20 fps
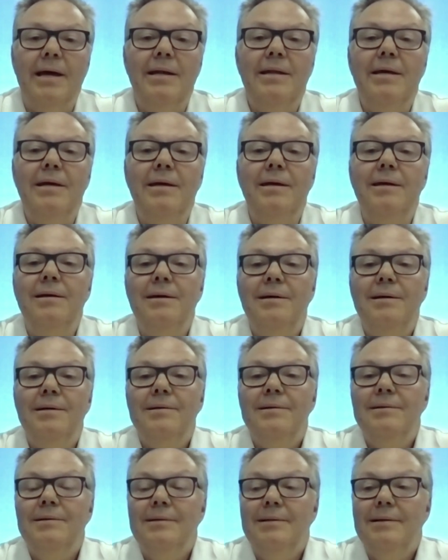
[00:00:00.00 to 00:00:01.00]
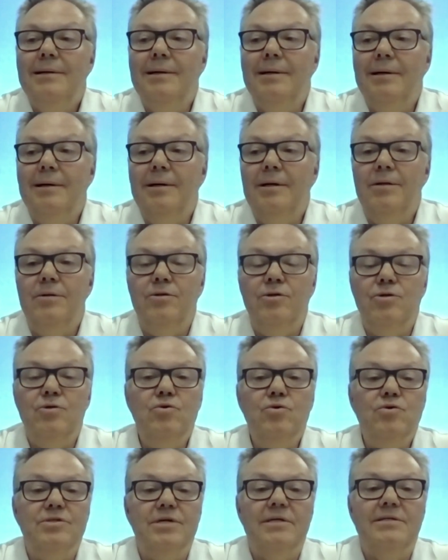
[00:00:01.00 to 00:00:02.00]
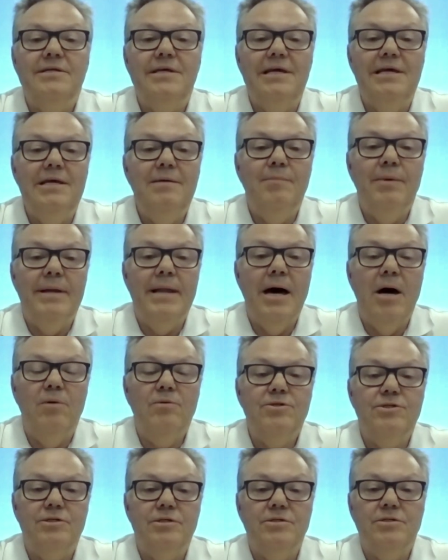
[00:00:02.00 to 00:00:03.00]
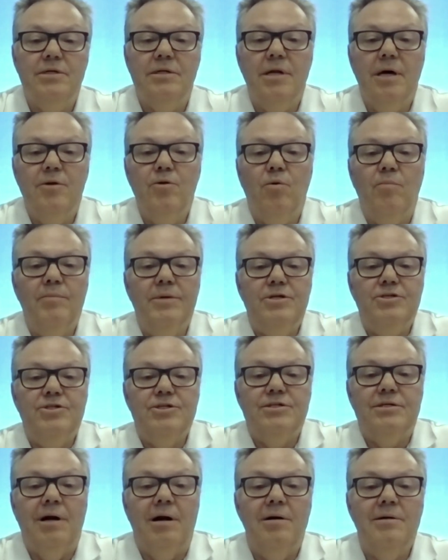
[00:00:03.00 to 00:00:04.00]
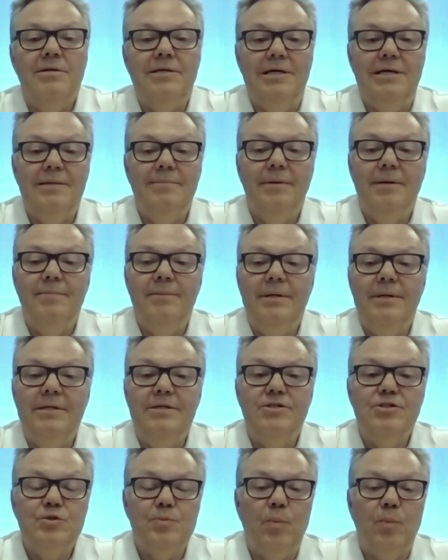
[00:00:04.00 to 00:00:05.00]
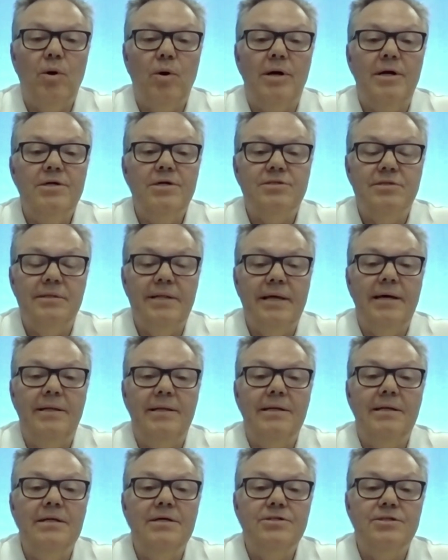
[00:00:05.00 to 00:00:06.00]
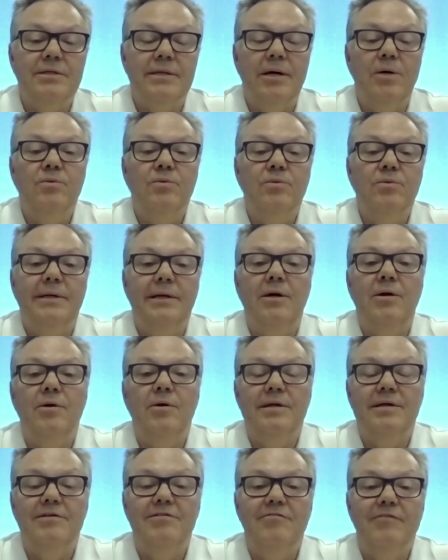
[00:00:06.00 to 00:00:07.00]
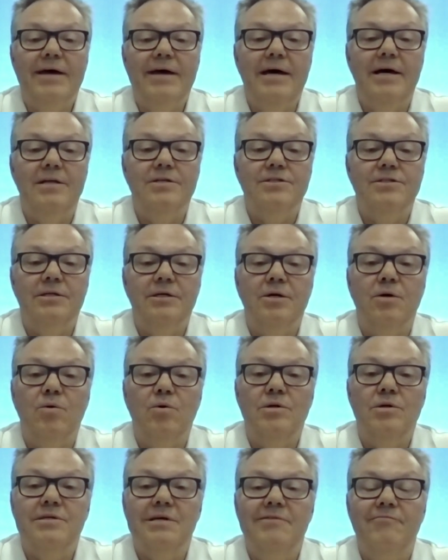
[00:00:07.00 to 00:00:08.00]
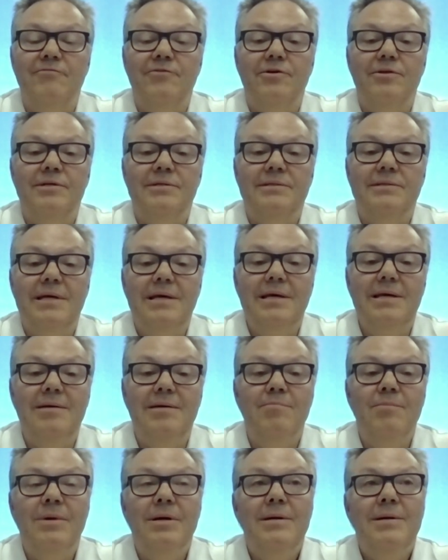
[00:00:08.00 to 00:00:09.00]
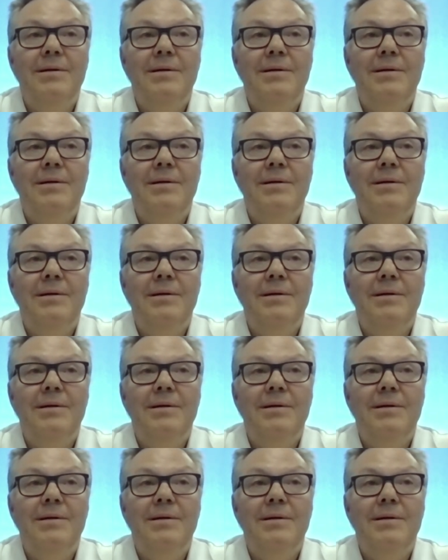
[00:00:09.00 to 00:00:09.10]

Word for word: any uh, news a team announces, and I don't mean just our team, I mean in sports, that it isn't out there in advance. And of course, if you're the team,